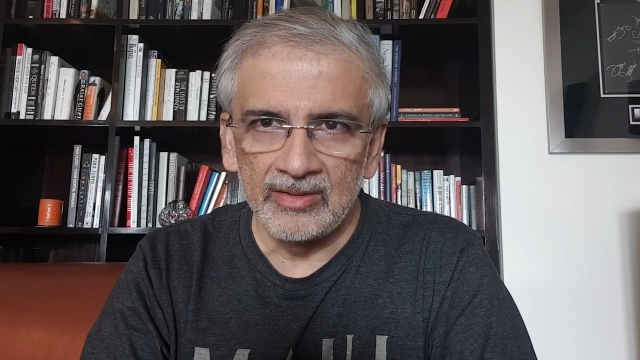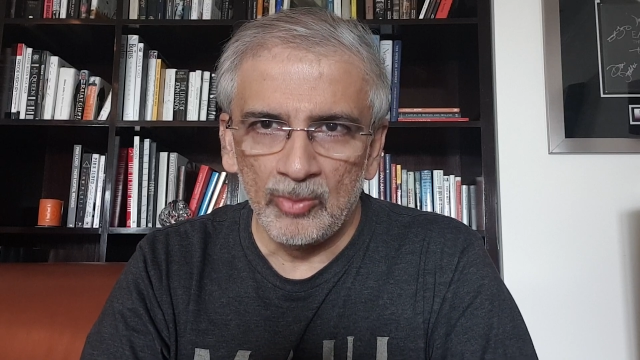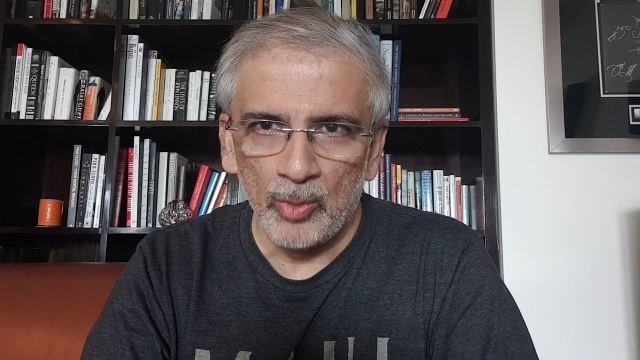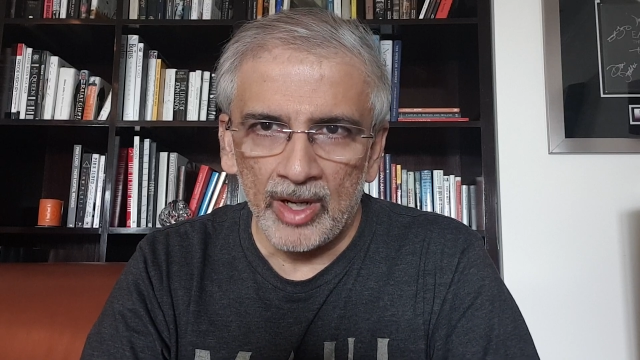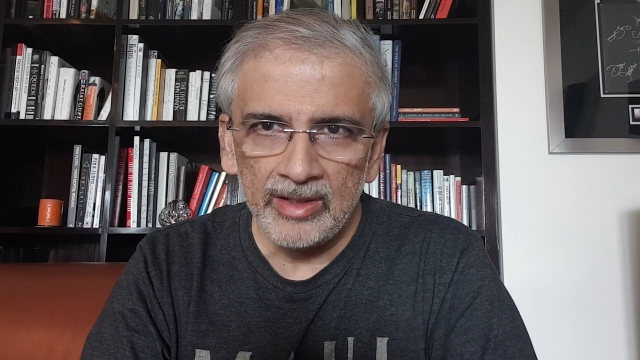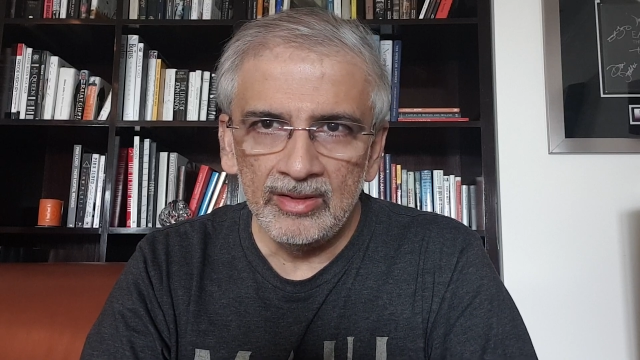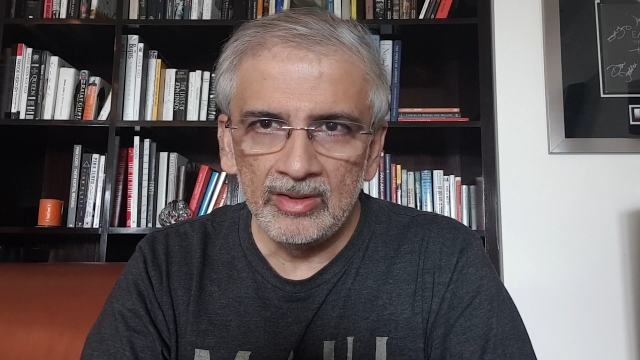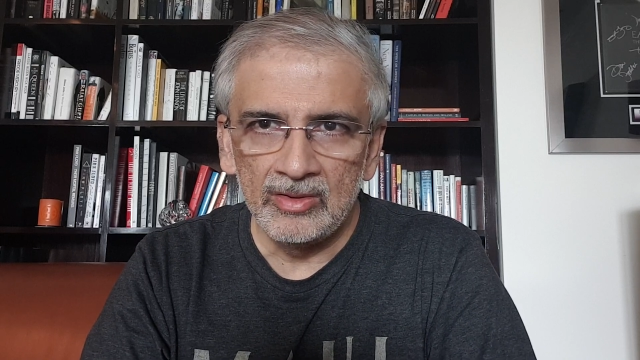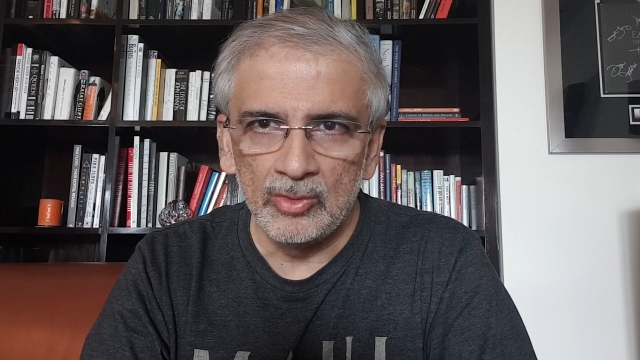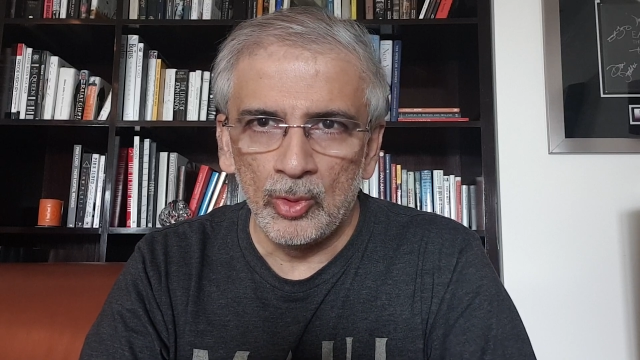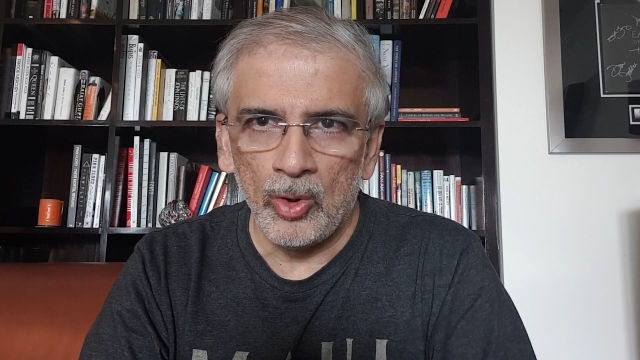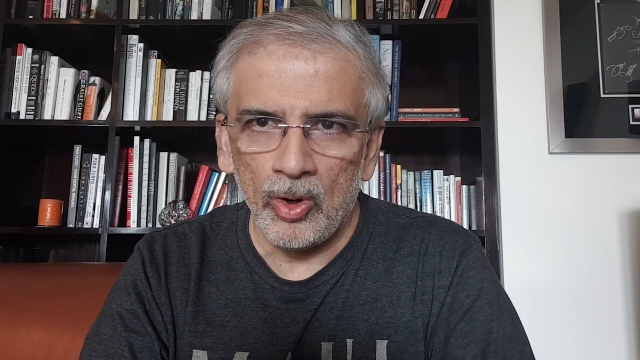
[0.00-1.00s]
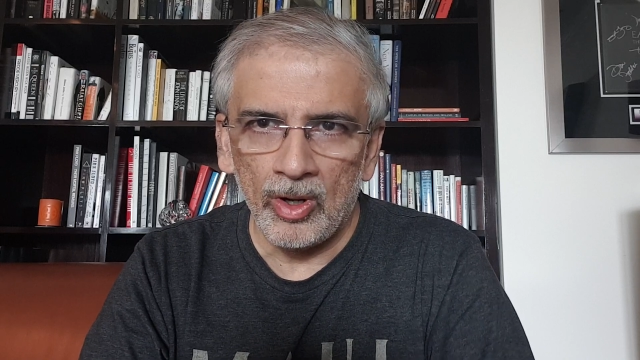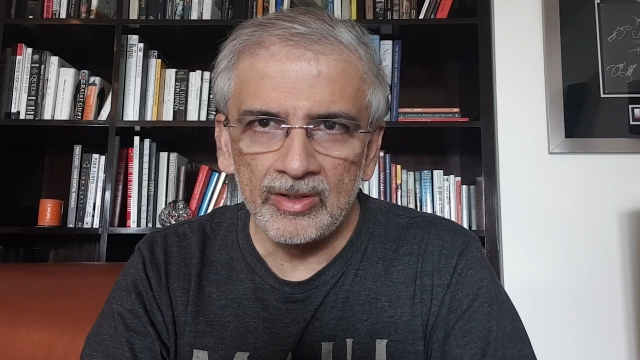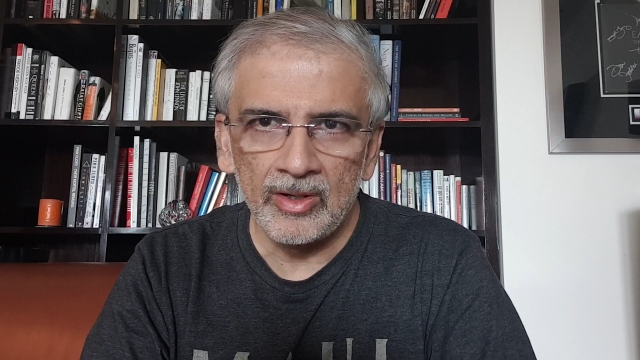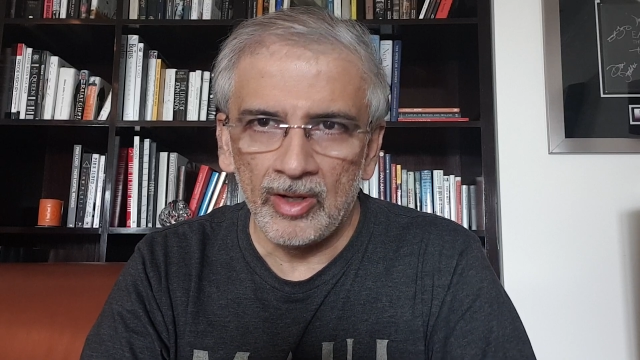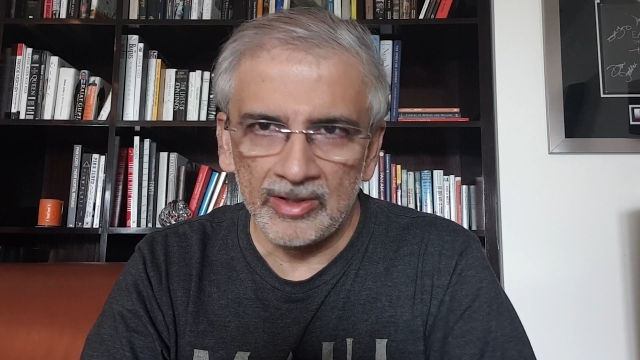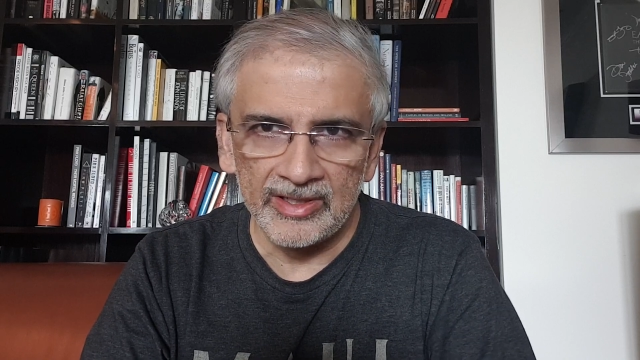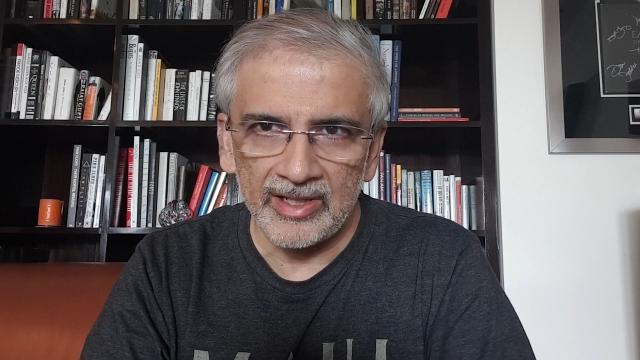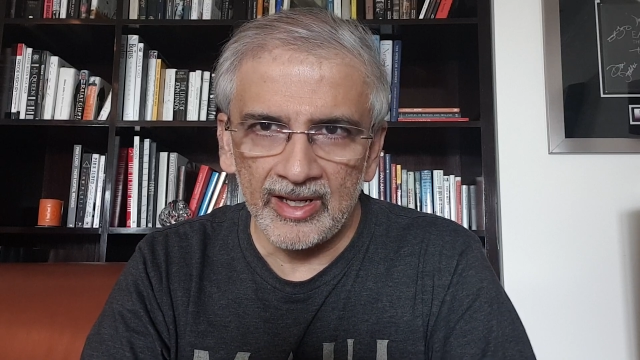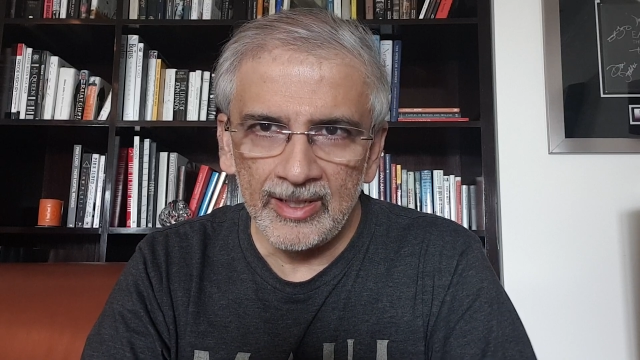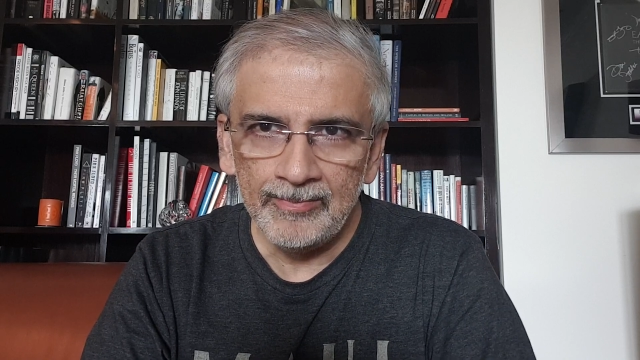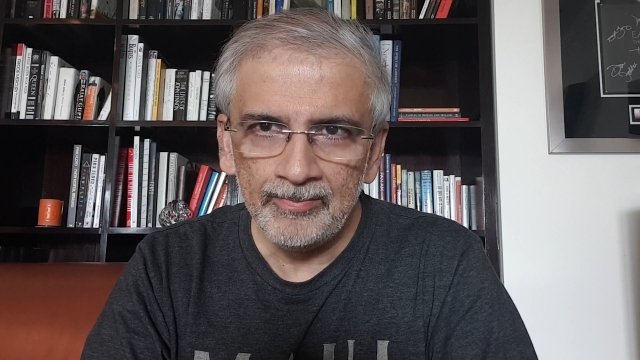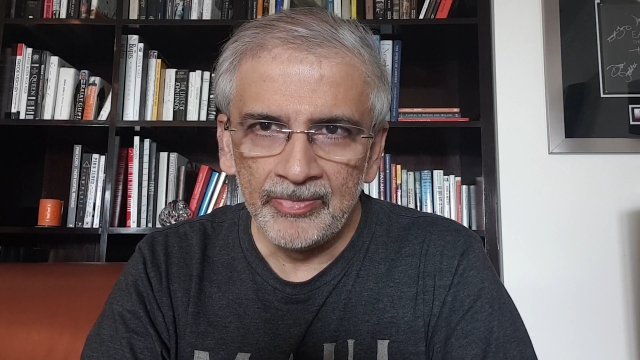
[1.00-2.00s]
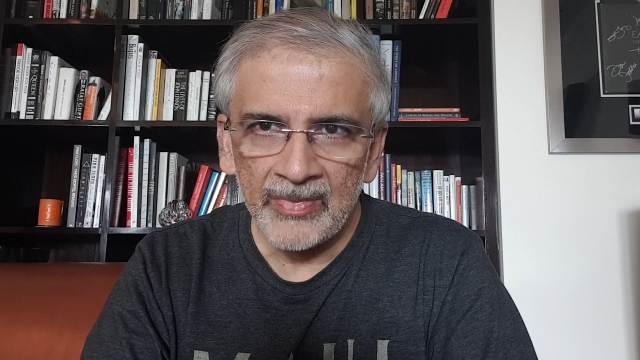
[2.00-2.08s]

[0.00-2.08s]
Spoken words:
One, to honk all the time.